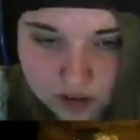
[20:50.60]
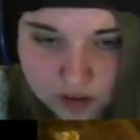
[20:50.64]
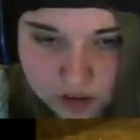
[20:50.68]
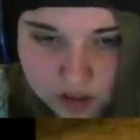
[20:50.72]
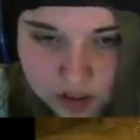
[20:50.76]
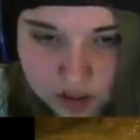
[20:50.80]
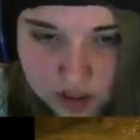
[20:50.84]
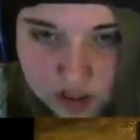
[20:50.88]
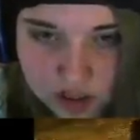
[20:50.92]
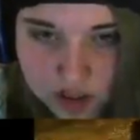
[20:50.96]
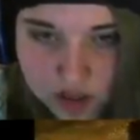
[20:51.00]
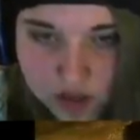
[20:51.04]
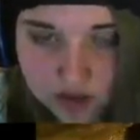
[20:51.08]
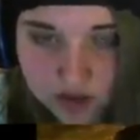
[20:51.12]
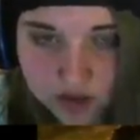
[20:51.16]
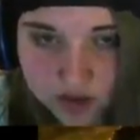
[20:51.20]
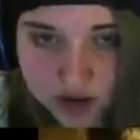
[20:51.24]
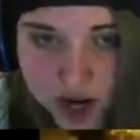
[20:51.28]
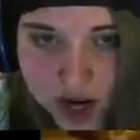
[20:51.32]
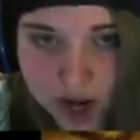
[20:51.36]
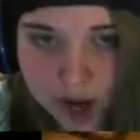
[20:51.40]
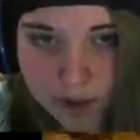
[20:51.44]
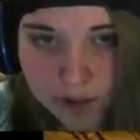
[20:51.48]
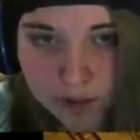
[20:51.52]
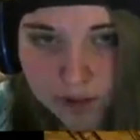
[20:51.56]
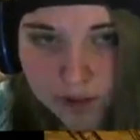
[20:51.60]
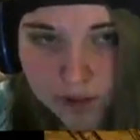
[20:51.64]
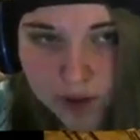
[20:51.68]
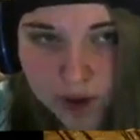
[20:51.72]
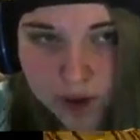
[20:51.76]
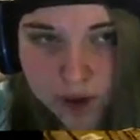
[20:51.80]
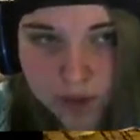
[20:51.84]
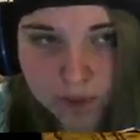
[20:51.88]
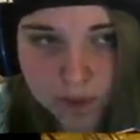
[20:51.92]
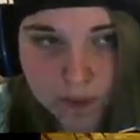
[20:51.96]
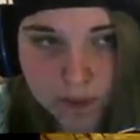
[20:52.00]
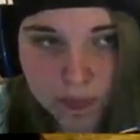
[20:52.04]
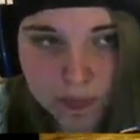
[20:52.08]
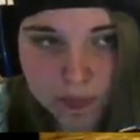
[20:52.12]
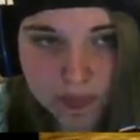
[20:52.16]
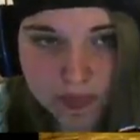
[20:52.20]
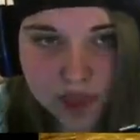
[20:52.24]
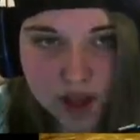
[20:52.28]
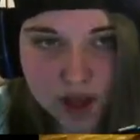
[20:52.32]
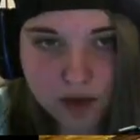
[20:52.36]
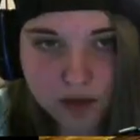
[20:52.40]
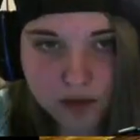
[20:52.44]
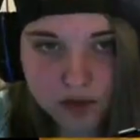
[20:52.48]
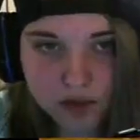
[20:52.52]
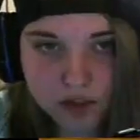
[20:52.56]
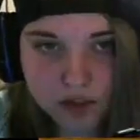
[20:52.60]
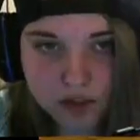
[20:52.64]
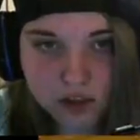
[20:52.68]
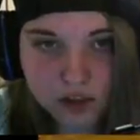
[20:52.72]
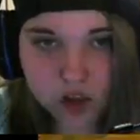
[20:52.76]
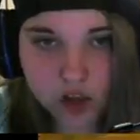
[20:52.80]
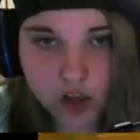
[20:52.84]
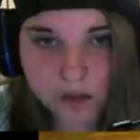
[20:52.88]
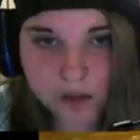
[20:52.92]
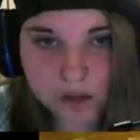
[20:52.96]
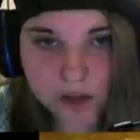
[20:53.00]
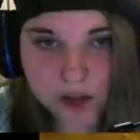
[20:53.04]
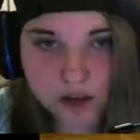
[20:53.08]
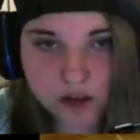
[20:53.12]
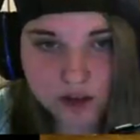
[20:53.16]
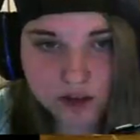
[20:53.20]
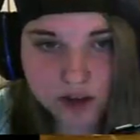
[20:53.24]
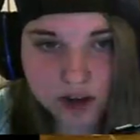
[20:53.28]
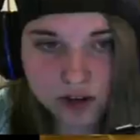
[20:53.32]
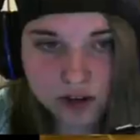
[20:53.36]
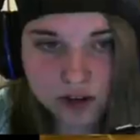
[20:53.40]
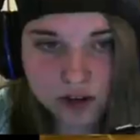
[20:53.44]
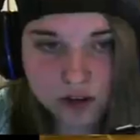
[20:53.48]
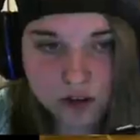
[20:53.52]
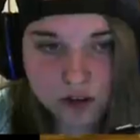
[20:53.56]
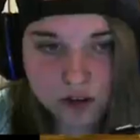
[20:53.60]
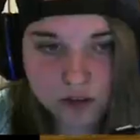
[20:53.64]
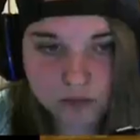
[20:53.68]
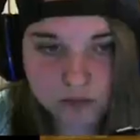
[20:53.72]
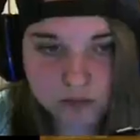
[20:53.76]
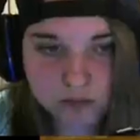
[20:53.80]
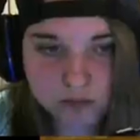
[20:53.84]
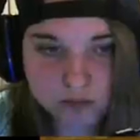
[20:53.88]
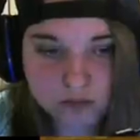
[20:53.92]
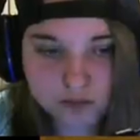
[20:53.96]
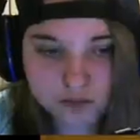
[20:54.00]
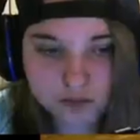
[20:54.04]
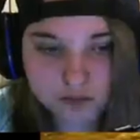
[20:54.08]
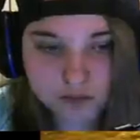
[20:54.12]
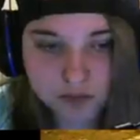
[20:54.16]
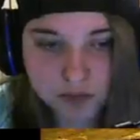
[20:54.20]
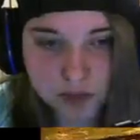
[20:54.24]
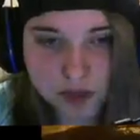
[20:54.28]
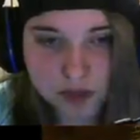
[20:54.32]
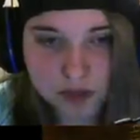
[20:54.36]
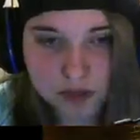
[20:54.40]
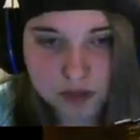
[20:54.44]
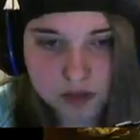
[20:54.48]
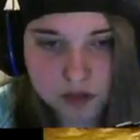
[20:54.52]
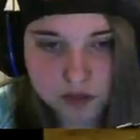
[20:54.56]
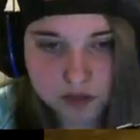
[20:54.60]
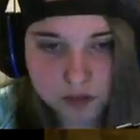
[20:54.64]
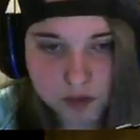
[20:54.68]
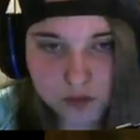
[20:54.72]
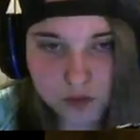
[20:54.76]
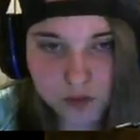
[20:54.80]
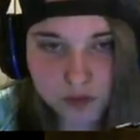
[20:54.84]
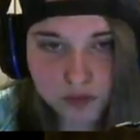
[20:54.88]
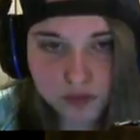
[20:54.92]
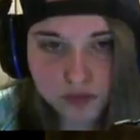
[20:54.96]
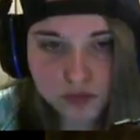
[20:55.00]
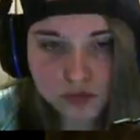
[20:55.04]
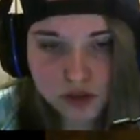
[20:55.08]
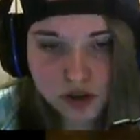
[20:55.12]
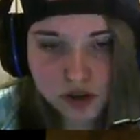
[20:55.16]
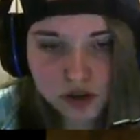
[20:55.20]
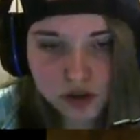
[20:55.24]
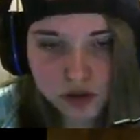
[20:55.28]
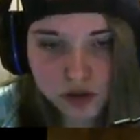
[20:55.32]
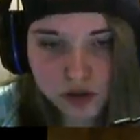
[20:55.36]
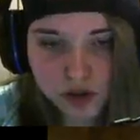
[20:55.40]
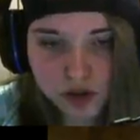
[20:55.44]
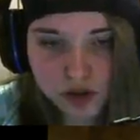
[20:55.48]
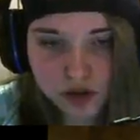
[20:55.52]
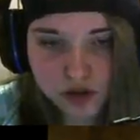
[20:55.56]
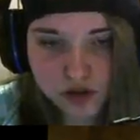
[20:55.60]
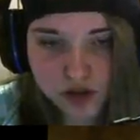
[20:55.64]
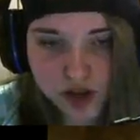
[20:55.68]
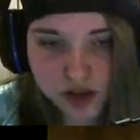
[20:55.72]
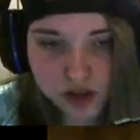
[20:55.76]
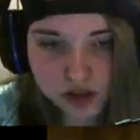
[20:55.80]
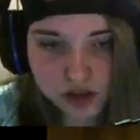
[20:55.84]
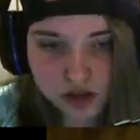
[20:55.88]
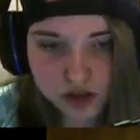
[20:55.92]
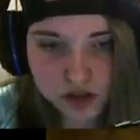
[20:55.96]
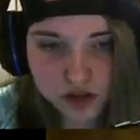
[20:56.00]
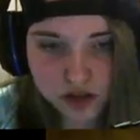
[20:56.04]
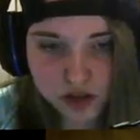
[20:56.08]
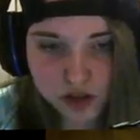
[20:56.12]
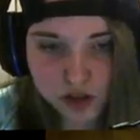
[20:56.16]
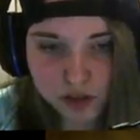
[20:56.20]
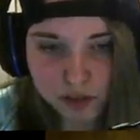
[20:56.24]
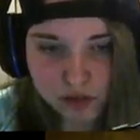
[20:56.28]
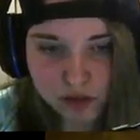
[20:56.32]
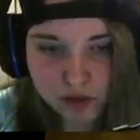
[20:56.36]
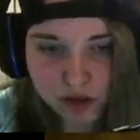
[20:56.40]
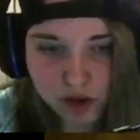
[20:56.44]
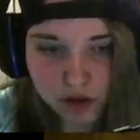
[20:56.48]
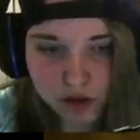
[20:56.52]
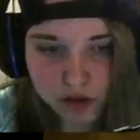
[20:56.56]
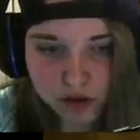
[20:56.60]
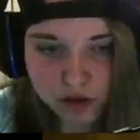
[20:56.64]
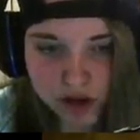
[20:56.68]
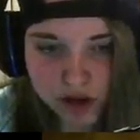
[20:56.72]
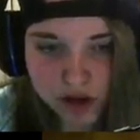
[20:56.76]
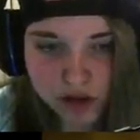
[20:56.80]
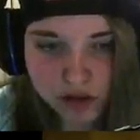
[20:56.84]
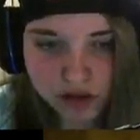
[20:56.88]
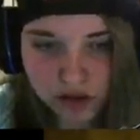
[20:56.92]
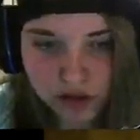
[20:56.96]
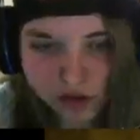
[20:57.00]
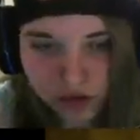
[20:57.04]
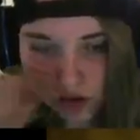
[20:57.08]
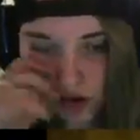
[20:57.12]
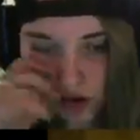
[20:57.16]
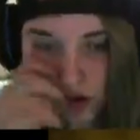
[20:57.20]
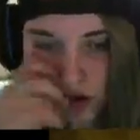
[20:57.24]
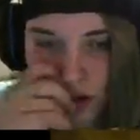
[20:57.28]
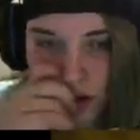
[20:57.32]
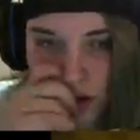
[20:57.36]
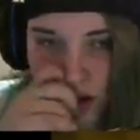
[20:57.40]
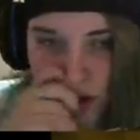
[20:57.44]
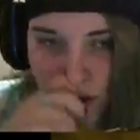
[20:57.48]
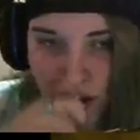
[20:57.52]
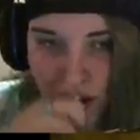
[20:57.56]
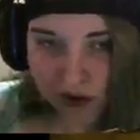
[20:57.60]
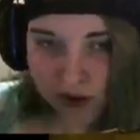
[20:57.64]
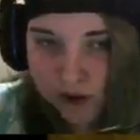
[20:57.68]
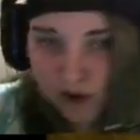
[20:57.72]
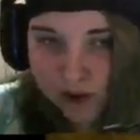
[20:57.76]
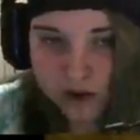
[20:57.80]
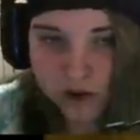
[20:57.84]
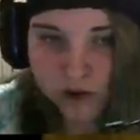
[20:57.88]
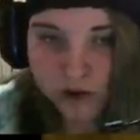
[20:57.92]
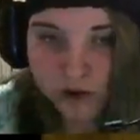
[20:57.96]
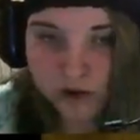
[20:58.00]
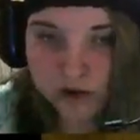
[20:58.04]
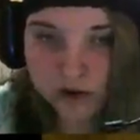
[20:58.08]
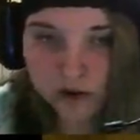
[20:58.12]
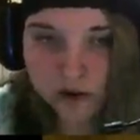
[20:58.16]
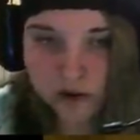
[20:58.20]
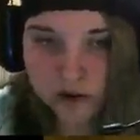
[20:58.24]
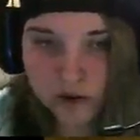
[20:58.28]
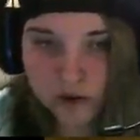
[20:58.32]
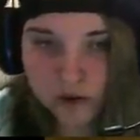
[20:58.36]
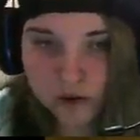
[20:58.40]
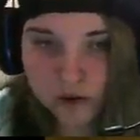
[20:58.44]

give a crap. I'm just gonna call you by your name. He's right here. He's here. He's here. This is where his tracks are going. I'm gonna follow tracks. Stage two, not enough.